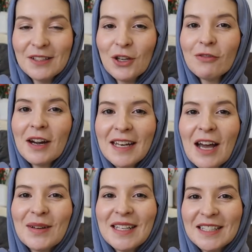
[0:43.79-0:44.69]
So right
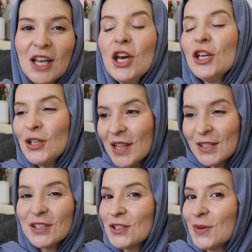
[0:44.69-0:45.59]
now it is
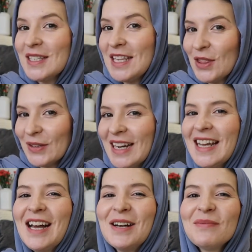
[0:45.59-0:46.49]

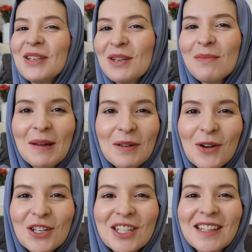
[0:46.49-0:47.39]
2023, but you might be
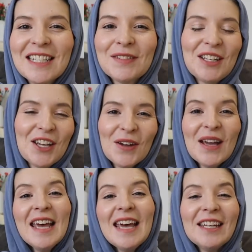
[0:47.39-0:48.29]
watching this video
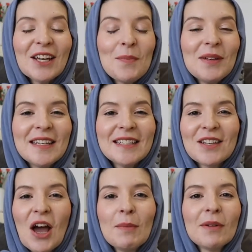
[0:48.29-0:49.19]
in a couple of years' time.